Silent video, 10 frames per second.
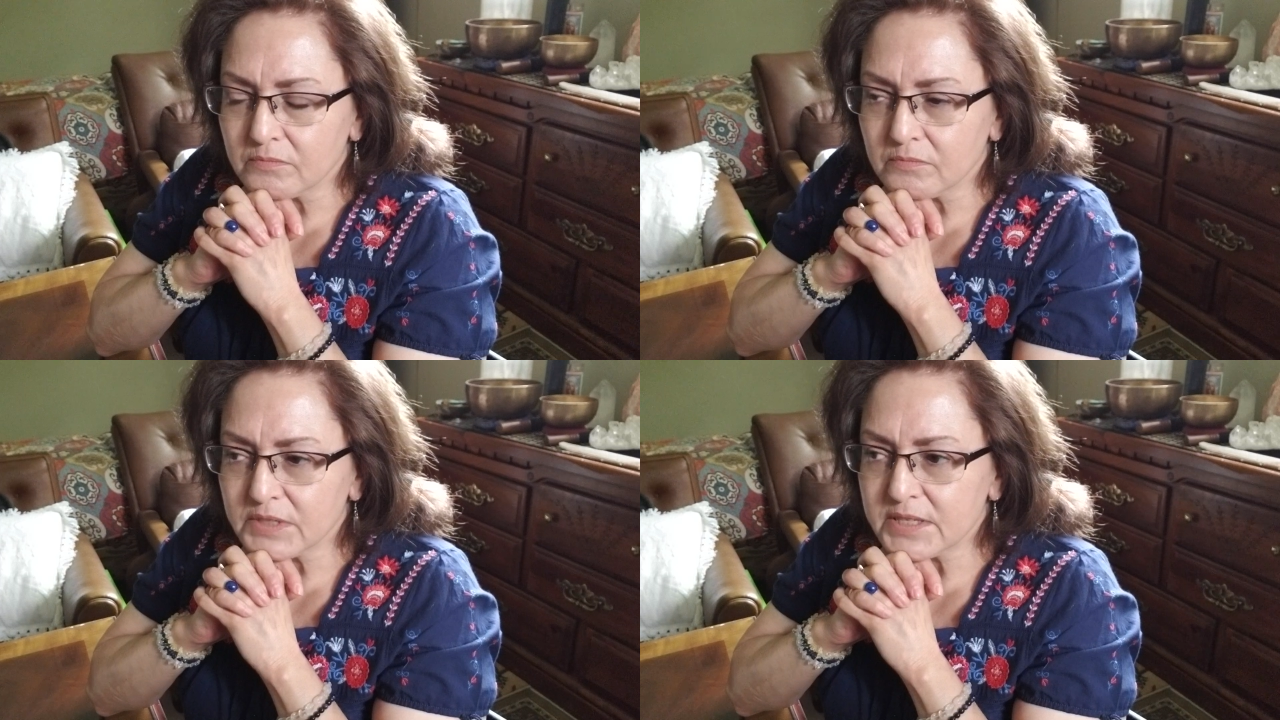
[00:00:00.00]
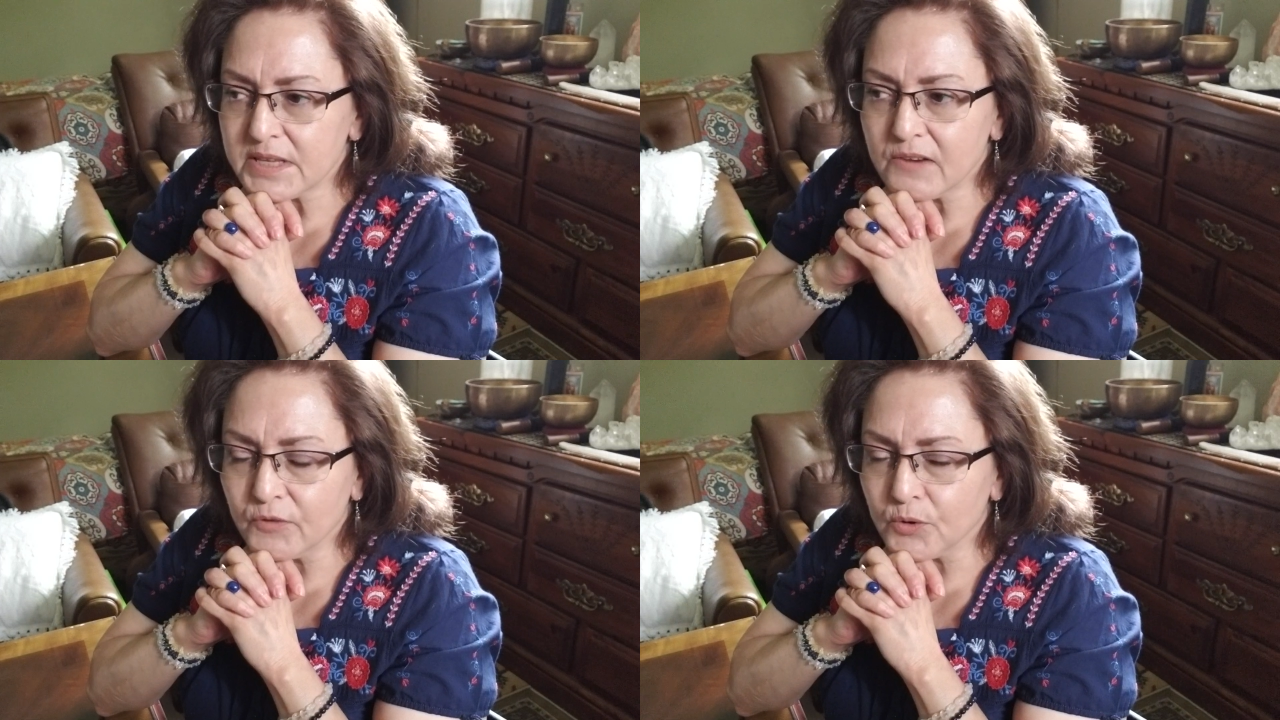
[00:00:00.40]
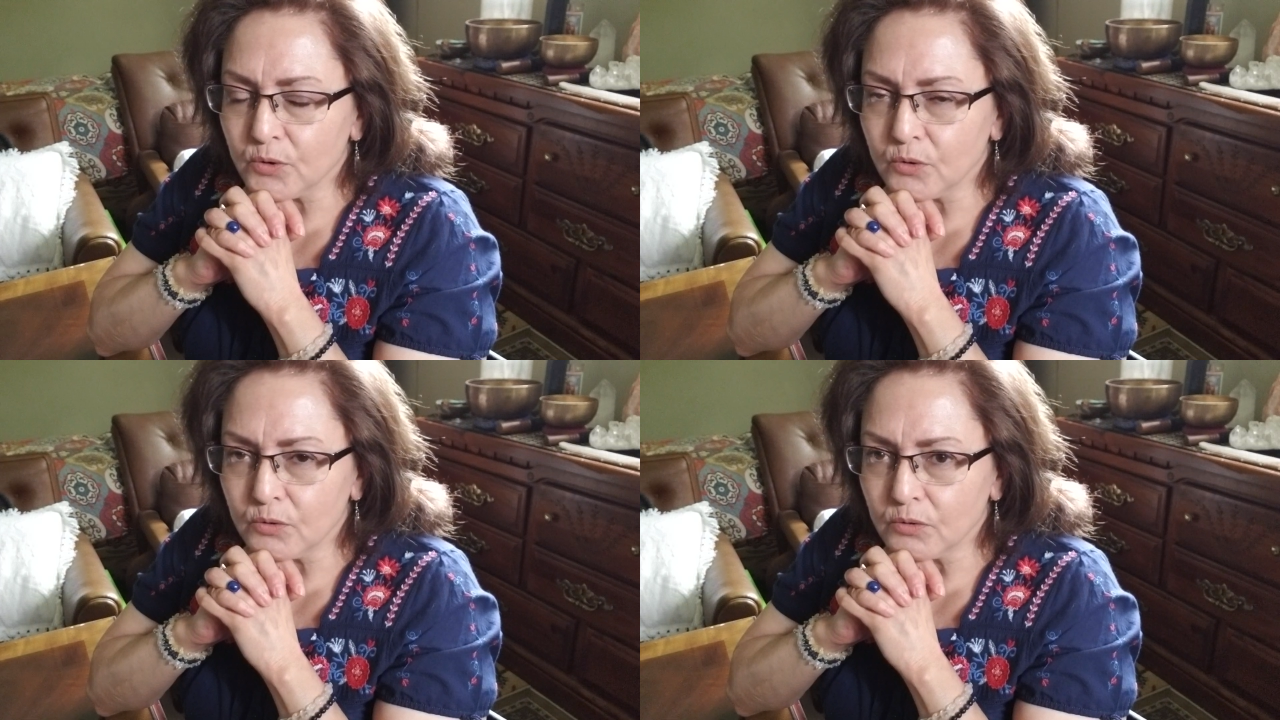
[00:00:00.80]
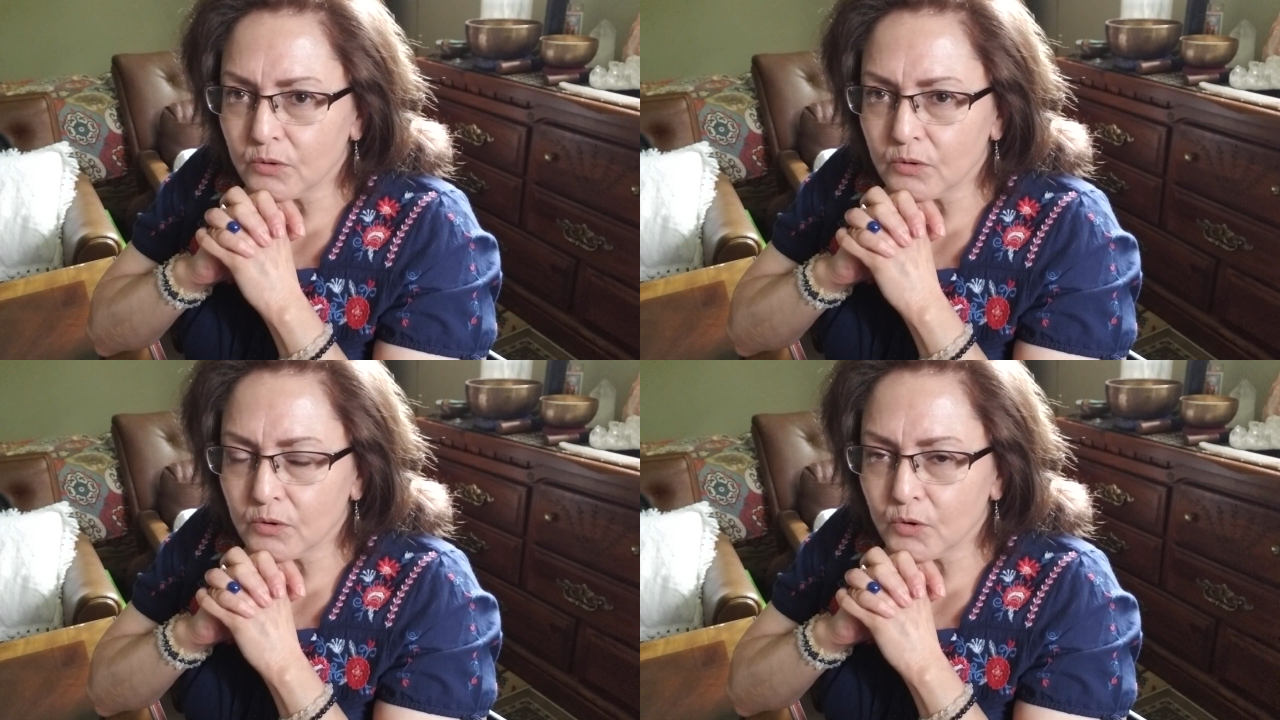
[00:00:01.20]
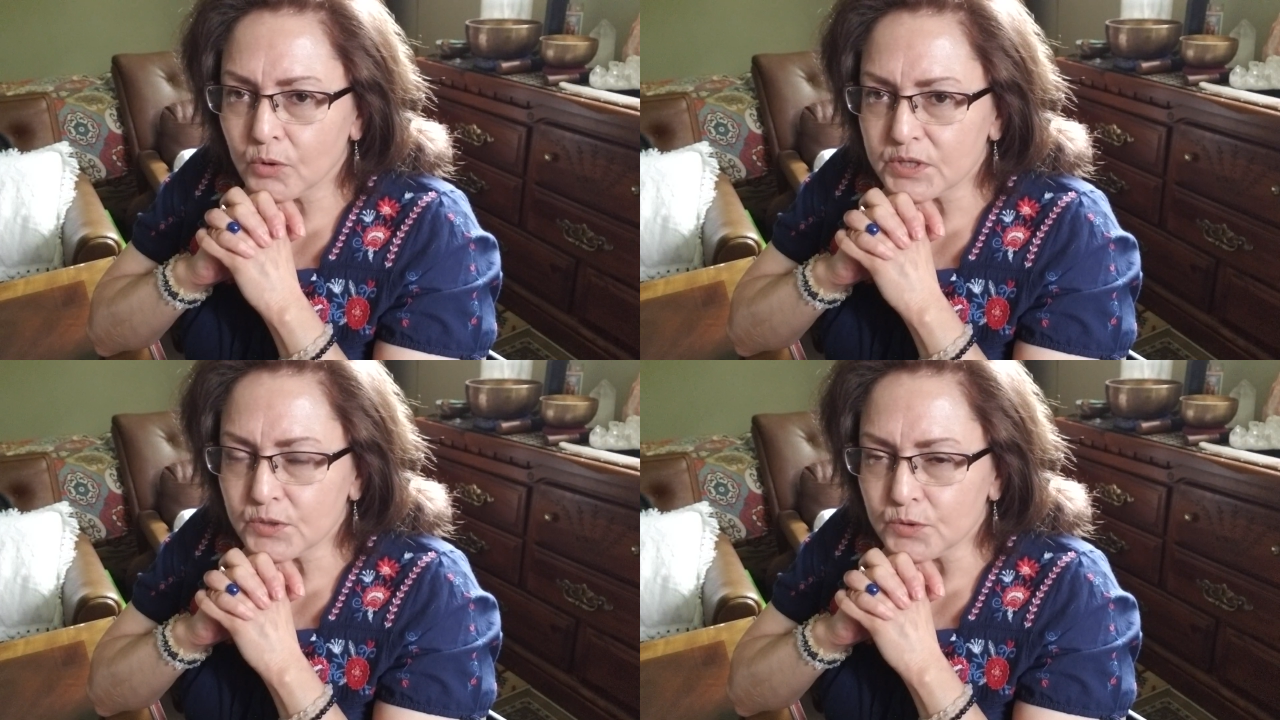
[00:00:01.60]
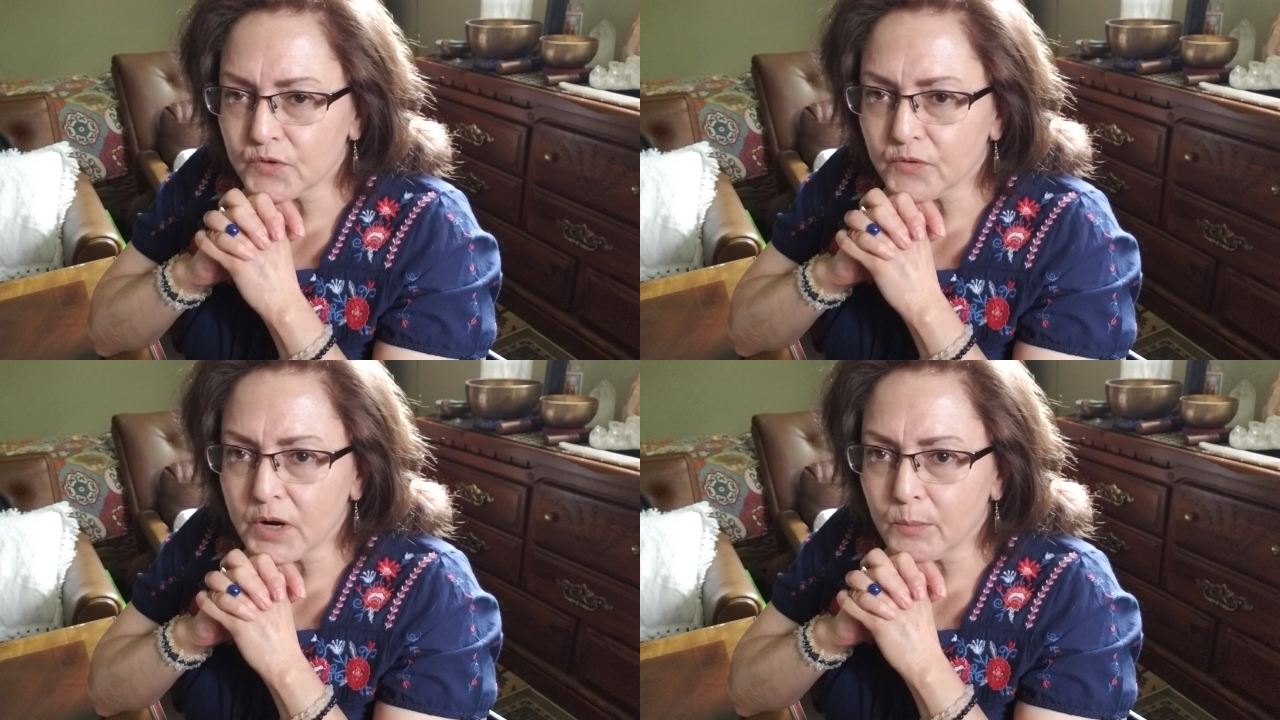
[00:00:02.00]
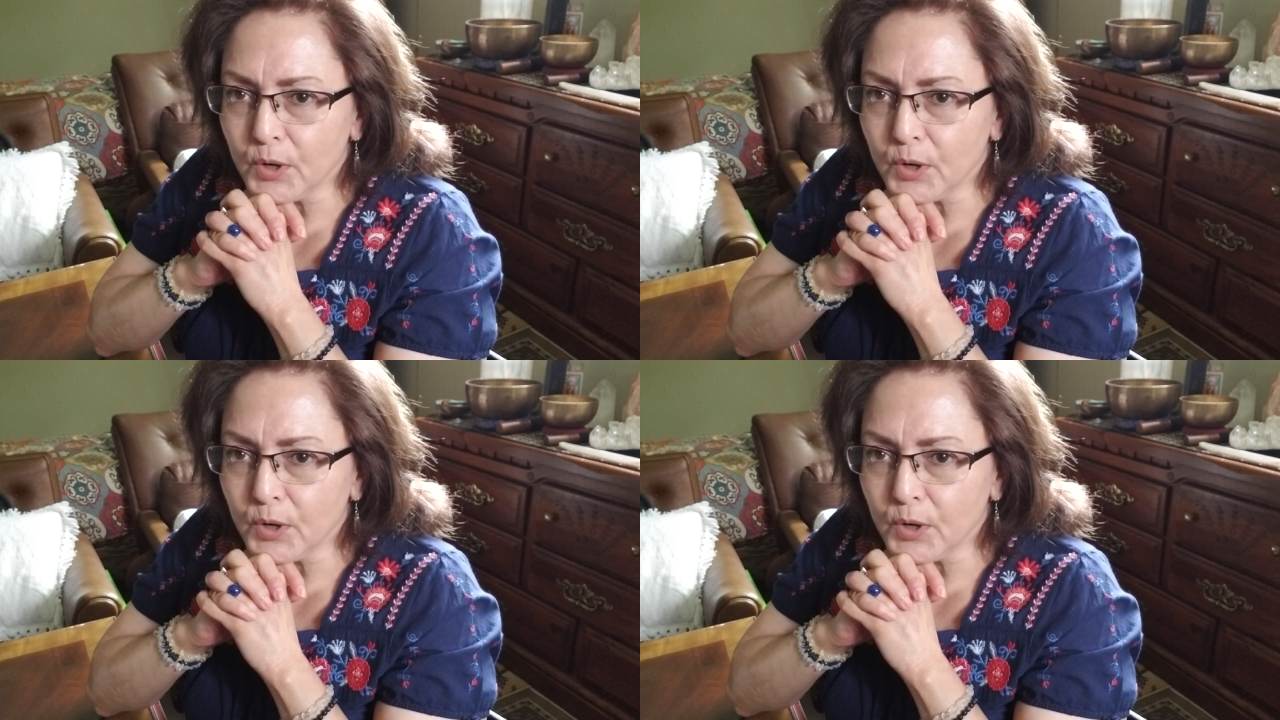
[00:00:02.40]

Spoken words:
several crystals from